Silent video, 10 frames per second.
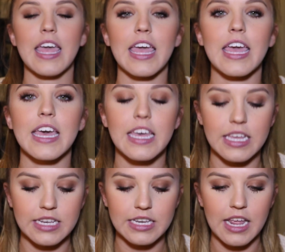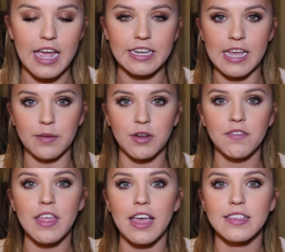And I tapped off
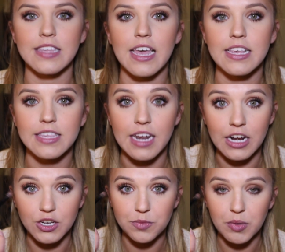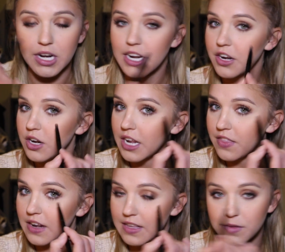the excess, and I just put it underneath,
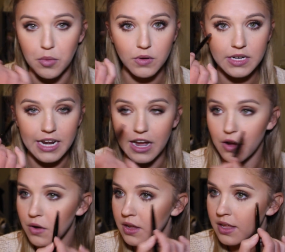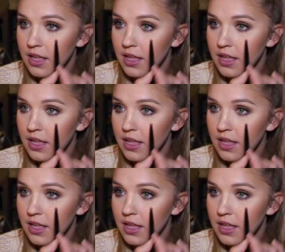and I smoked it out.